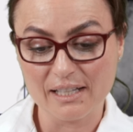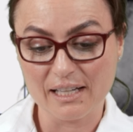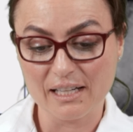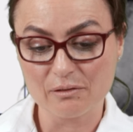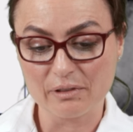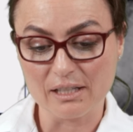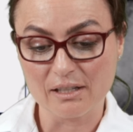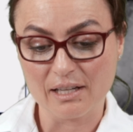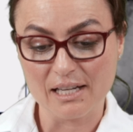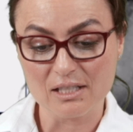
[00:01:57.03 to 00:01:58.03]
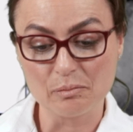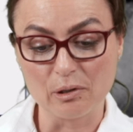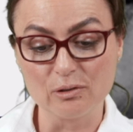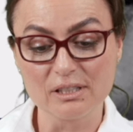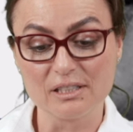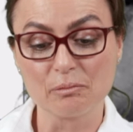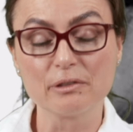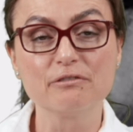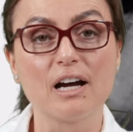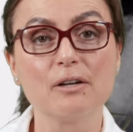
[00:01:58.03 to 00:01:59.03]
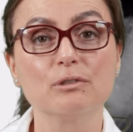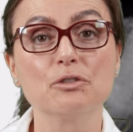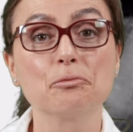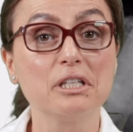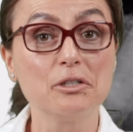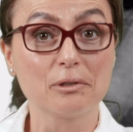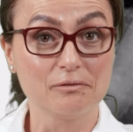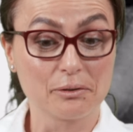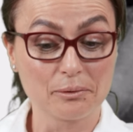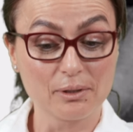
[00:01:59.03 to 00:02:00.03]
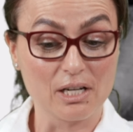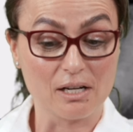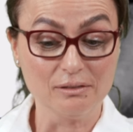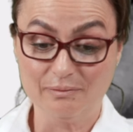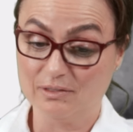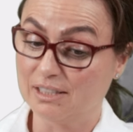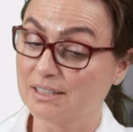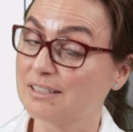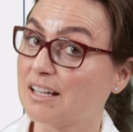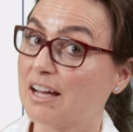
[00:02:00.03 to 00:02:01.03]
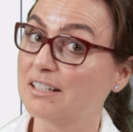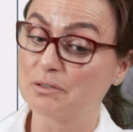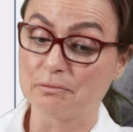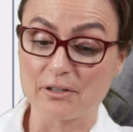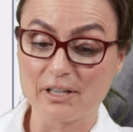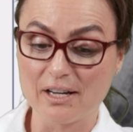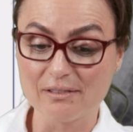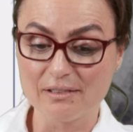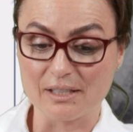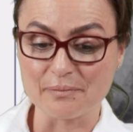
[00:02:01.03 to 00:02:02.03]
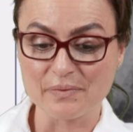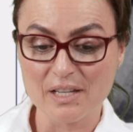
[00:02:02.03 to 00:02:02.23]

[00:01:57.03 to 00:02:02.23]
and a cast post in number 5 with the redo of the root canal. This side is very healthy.